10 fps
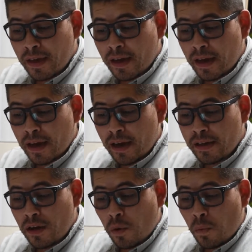
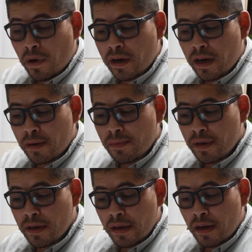and 1 cup
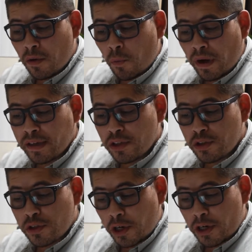of white
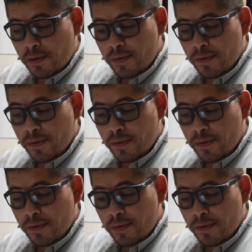sugar,